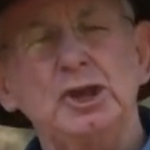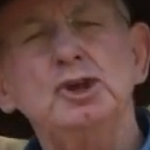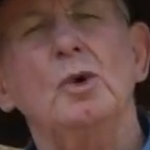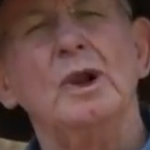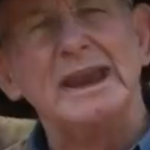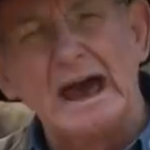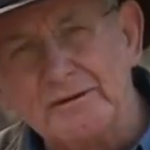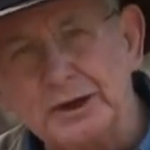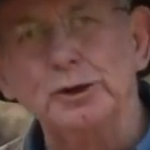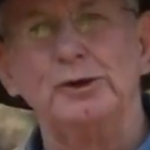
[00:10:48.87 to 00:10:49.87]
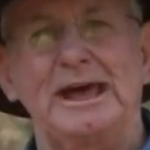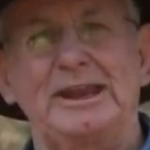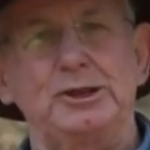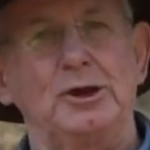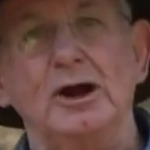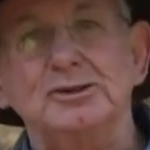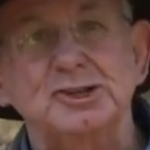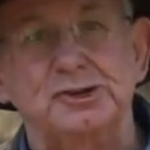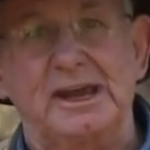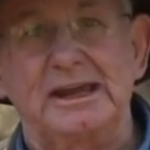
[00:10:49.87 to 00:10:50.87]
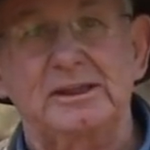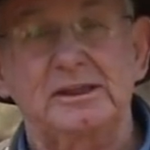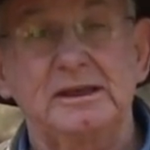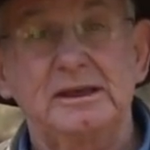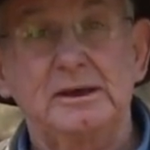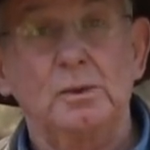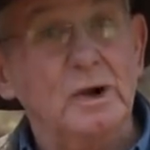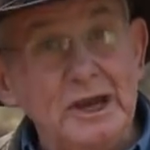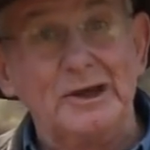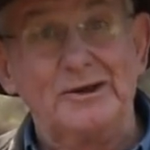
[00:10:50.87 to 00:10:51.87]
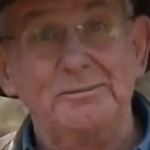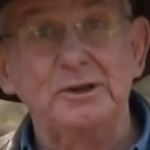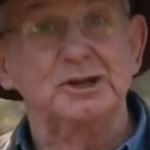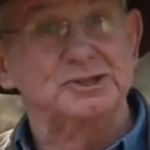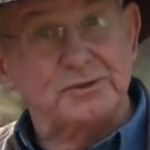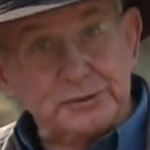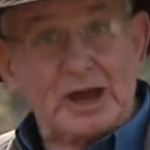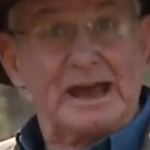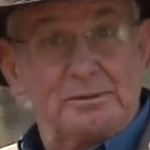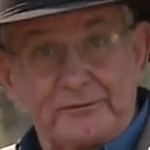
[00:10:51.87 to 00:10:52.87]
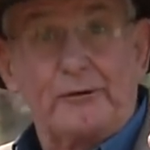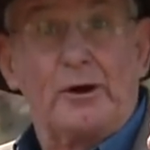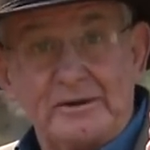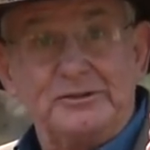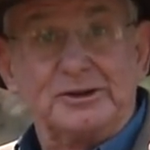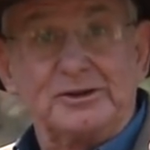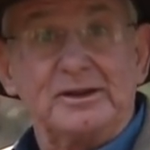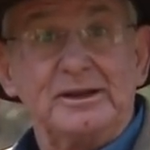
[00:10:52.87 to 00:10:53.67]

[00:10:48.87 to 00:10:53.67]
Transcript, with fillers: You will never do that in your own strength, will you? Because you've tried before, haven't you?